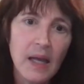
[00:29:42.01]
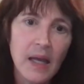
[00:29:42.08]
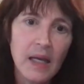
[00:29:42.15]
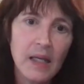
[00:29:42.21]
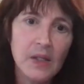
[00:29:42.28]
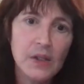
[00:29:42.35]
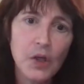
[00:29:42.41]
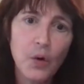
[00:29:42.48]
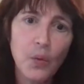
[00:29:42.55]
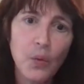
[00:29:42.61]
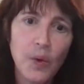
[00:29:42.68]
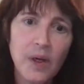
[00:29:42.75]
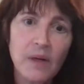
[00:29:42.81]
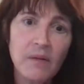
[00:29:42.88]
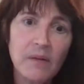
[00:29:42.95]
And so
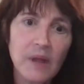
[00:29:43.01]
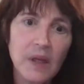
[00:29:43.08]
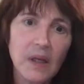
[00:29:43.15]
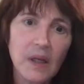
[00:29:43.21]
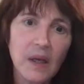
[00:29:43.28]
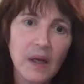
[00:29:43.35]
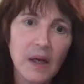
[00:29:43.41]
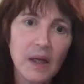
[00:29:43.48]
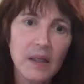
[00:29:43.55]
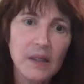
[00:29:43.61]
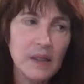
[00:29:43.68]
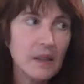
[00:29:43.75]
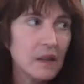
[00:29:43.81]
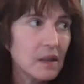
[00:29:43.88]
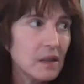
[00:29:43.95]
one of the
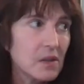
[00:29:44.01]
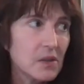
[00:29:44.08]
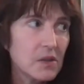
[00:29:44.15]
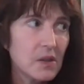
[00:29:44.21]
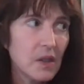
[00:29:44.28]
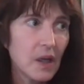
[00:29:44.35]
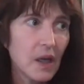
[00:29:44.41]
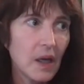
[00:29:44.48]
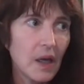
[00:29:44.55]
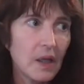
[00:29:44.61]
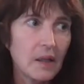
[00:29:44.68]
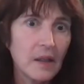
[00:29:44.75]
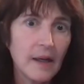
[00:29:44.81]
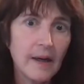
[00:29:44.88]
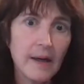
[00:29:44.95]
ideas that
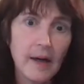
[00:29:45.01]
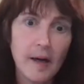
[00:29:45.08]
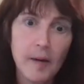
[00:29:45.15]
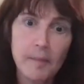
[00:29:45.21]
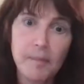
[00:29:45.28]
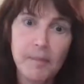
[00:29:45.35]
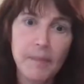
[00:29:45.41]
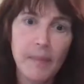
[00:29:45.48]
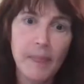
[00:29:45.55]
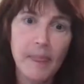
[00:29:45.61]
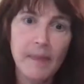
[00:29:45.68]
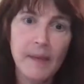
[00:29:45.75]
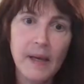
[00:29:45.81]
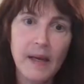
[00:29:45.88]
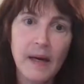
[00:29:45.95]

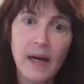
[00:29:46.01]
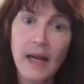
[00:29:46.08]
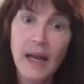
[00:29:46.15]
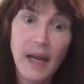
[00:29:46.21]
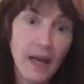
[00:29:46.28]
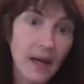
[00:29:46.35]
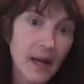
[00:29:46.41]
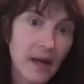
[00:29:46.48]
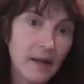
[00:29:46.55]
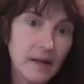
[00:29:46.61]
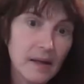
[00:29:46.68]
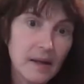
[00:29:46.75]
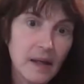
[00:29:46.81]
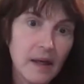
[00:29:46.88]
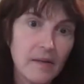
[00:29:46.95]
I had,
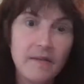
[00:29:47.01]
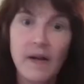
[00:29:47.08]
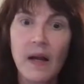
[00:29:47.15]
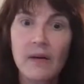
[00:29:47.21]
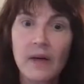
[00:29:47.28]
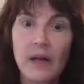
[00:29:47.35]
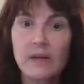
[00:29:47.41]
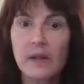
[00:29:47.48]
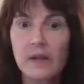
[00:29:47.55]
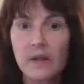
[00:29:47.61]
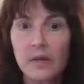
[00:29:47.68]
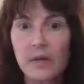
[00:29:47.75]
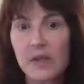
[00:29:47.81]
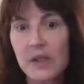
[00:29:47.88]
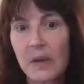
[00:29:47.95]
and then I found out that there
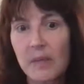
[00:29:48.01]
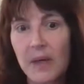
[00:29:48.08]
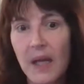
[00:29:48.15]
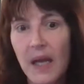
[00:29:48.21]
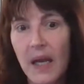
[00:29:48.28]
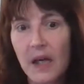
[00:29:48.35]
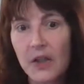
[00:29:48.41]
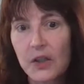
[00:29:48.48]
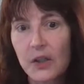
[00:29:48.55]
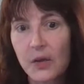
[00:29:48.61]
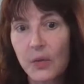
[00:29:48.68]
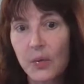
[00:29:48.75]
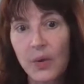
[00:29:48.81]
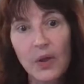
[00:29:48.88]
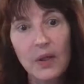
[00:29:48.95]
was somebody actually
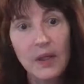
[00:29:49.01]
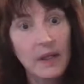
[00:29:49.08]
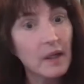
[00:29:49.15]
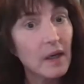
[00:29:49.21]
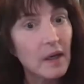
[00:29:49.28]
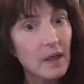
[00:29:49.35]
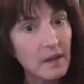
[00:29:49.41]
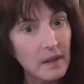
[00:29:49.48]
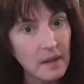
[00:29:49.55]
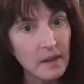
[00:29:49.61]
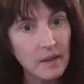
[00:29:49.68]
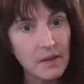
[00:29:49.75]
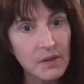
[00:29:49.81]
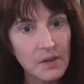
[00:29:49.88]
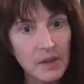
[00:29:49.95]
working on
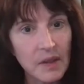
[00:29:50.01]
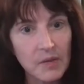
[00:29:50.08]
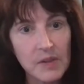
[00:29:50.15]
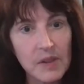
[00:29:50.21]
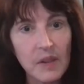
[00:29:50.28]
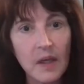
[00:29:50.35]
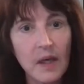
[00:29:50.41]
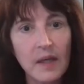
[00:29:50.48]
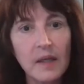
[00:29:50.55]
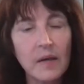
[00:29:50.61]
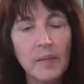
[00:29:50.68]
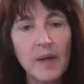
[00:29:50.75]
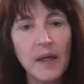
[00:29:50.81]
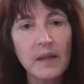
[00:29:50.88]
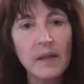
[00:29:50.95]
this, and I was delighted
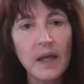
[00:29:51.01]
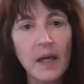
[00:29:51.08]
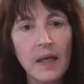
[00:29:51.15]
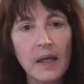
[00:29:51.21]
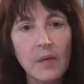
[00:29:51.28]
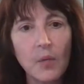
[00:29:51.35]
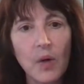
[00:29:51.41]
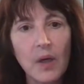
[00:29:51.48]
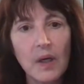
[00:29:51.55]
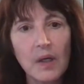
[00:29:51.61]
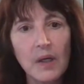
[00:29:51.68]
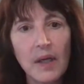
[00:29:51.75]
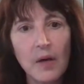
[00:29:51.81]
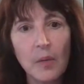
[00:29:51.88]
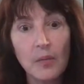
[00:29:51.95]
about that and wanted
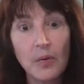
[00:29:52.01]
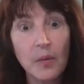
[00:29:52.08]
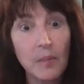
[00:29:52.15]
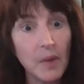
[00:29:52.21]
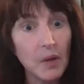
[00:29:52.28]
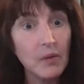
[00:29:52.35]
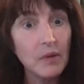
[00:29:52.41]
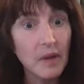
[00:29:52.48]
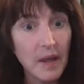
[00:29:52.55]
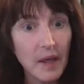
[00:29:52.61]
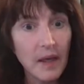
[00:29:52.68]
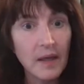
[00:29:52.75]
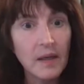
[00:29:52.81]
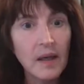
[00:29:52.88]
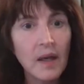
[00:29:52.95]
to help promote
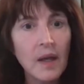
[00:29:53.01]
that,